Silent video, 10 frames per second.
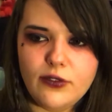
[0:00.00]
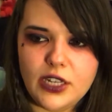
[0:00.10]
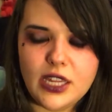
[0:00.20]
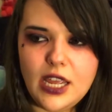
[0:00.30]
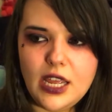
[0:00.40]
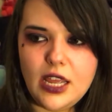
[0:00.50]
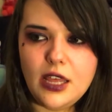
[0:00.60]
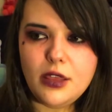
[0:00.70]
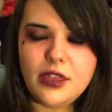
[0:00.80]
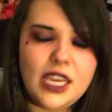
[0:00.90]
and
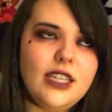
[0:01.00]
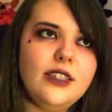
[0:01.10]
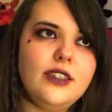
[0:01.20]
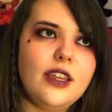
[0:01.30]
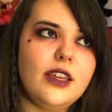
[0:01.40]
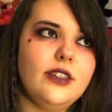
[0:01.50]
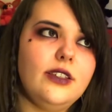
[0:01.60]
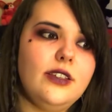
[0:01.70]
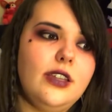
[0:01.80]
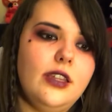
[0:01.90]
things
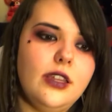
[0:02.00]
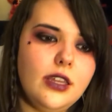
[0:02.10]
that,